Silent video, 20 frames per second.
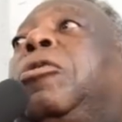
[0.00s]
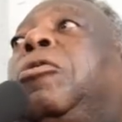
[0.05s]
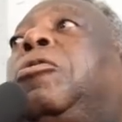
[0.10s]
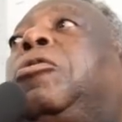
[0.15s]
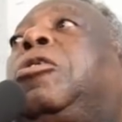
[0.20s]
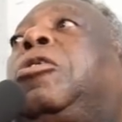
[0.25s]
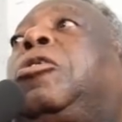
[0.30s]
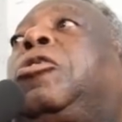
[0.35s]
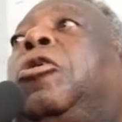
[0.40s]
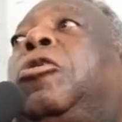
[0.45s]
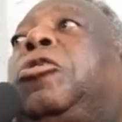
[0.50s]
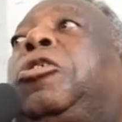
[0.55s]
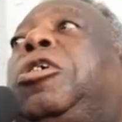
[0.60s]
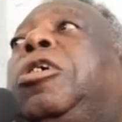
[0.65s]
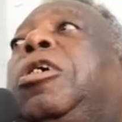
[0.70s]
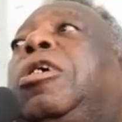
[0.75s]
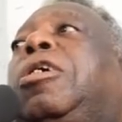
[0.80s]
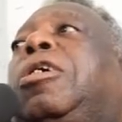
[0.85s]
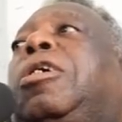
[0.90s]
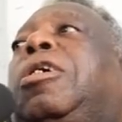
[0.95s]
own
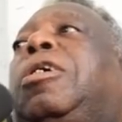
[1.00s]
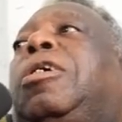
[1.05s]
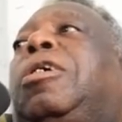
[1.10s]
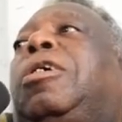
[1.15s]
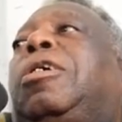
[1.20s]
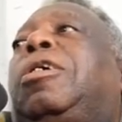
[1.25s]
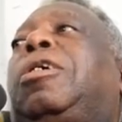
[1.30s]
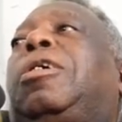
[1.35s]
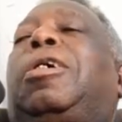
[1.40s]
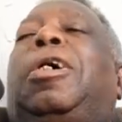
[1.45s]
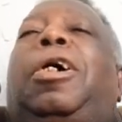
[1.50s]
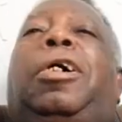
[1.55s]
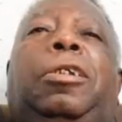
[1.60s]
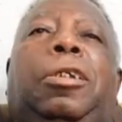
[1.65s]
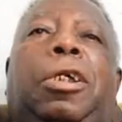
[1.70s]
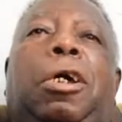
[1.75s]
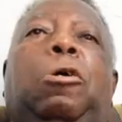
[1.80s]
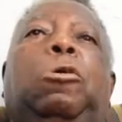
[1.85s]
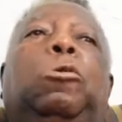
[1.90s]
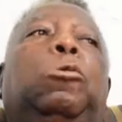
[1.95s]
church.
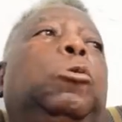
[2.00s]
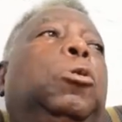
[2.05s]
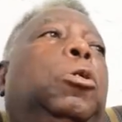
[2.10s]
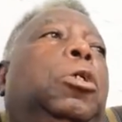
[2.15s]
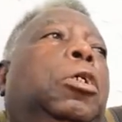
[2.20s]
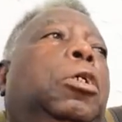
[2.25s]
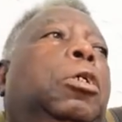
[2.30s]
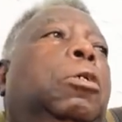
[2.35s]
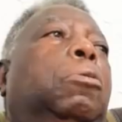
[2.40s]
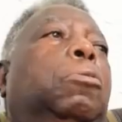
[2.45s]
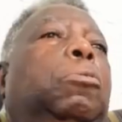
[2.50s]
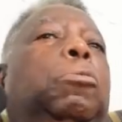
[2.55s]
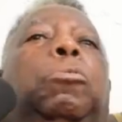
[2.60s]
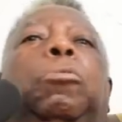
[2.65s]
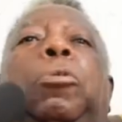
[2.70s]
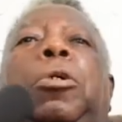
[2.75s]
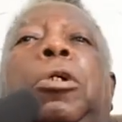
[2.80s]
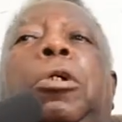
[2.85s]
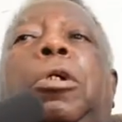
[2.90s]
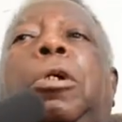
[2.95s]
And now
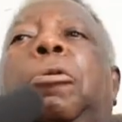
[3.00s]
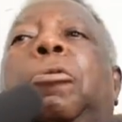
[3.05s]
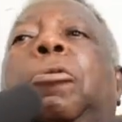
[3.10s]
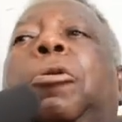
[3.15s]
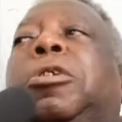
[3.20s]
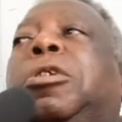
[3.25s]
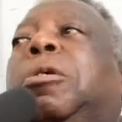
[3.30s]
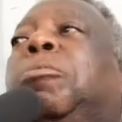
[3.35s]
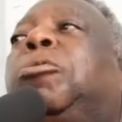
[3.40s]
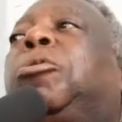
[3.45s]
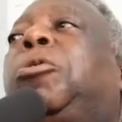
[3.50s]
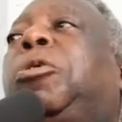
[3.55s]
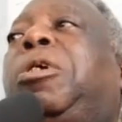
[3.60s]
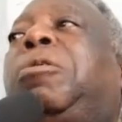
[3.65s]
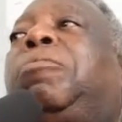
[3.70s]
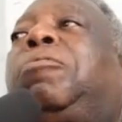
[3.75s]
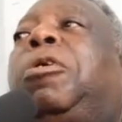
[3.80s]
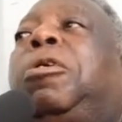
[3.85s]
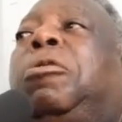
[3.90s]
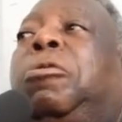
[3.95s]
he was able
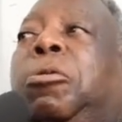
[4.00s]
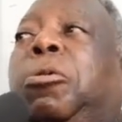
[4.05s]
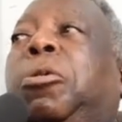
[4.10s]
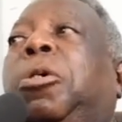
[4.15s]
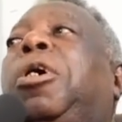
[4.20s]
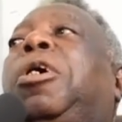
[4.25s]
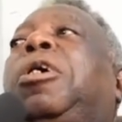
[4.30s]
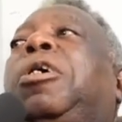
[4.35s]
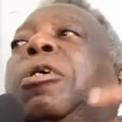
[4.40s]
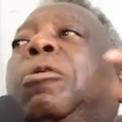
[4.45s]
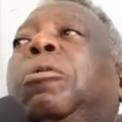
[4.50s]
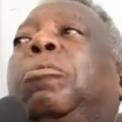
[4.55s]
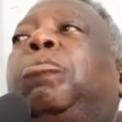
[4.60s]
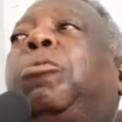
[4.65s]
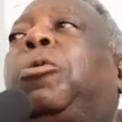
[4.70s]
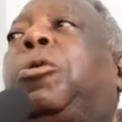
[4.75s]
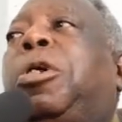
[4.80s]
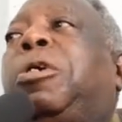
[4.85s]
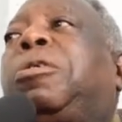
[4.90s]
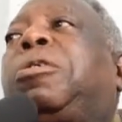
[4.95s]
to
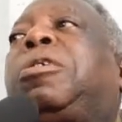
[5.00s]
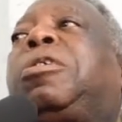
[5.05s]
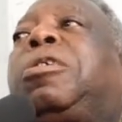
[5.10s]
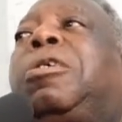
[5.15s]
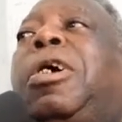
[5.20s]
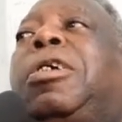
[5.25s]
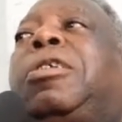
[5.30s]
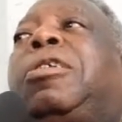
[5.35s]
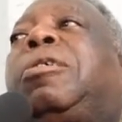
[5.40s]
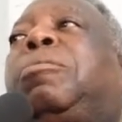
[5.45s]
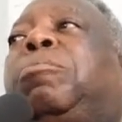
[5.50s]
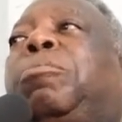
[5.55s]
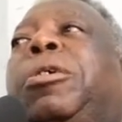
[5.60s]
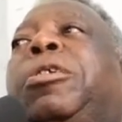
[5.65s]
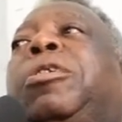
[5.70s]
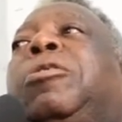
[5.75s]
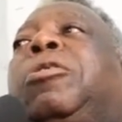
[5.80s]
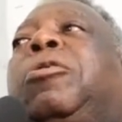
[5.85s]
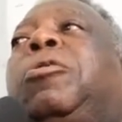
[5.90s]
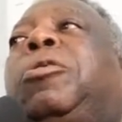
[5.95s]
pronounced himself as the
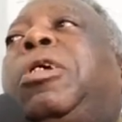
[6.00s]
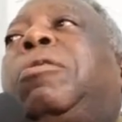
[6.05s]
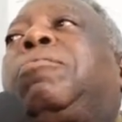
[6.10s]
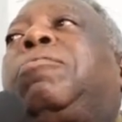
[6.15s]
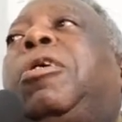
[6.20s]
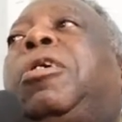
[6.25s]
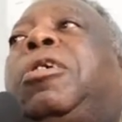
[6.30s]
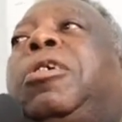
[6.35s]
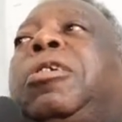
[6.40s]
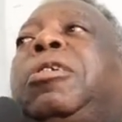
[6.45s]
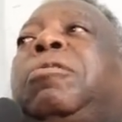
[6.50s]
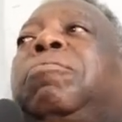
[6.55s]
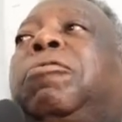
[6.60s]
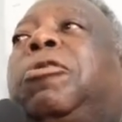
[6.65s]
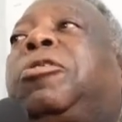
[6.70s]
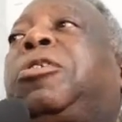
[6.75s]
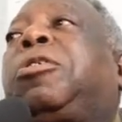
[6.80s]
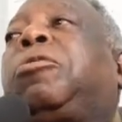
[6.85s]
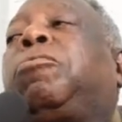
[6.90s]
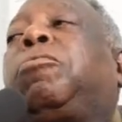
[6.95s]
person to
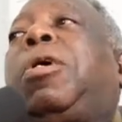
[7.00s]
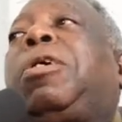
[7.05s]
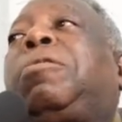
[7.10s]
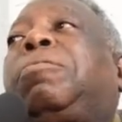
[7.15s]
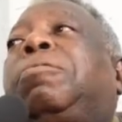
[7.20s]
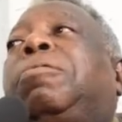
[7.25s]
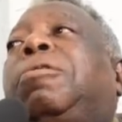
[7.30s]
divorce his wife.